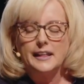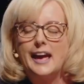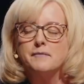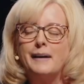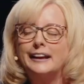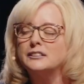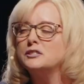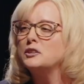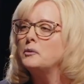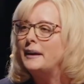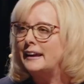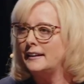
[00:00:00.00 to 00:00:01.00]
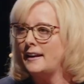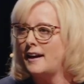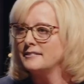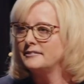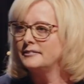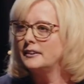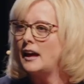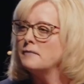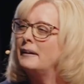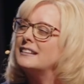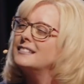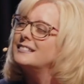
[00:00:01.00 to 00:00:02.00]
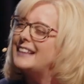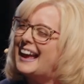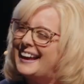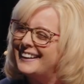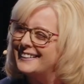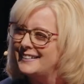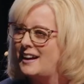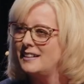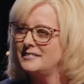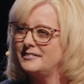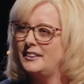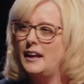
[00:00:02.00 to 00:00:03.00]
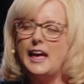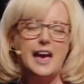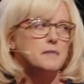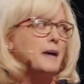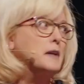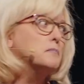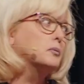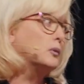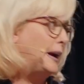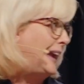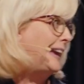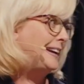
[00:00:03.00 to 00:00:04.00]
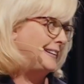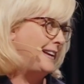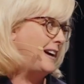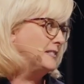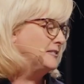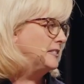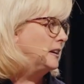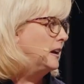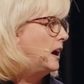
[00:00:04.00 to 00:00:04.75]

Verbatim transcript: Am I doing enough? Am I saying enough? Am I praying enough?